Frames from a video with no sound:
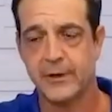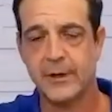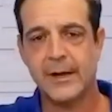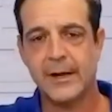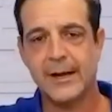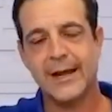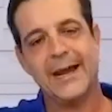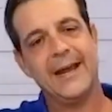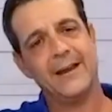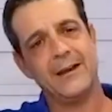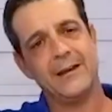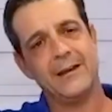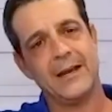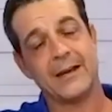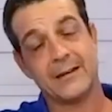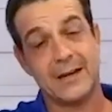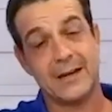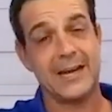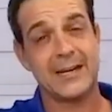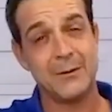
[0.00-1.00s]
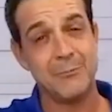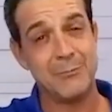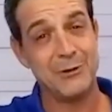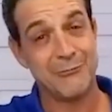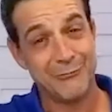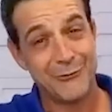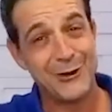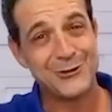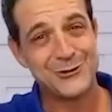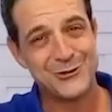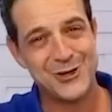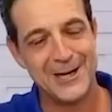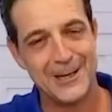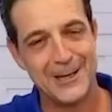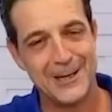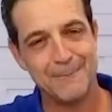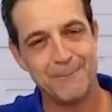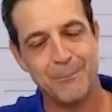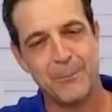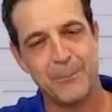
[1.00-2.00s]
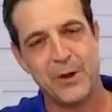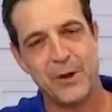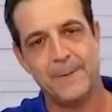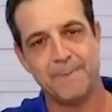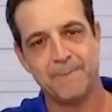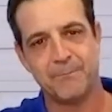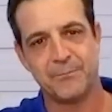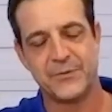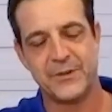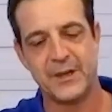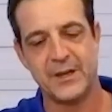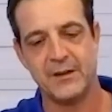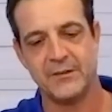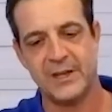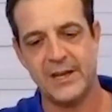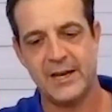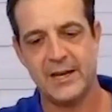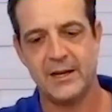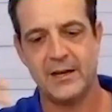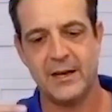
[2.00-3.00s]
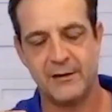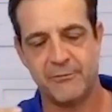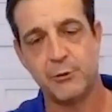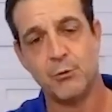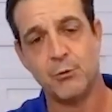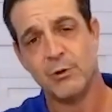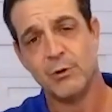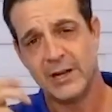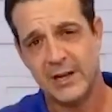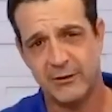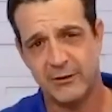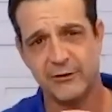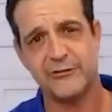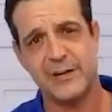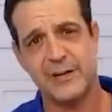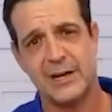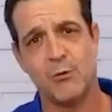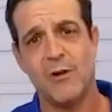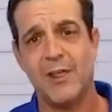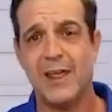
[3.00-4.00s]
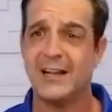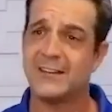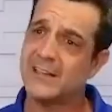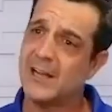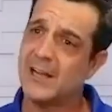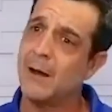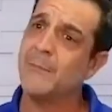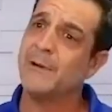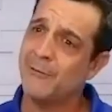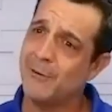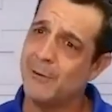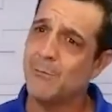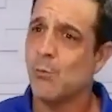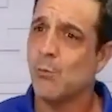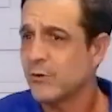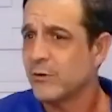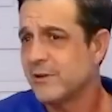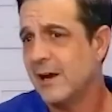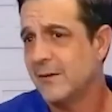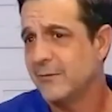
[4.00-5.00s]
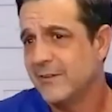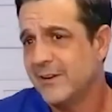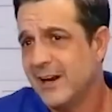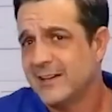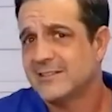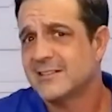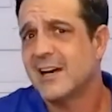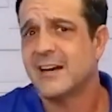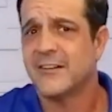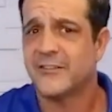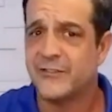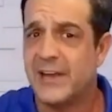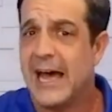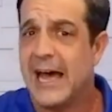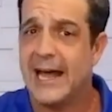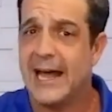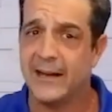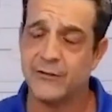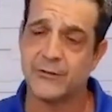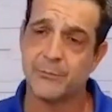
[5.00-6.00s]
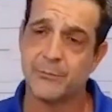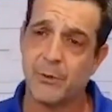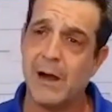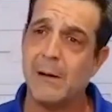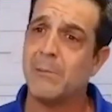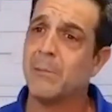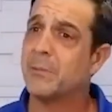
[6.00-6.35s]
and it, it can be frustrating but then if you really understand where that's coming from more times than not it's kind of sad it just probably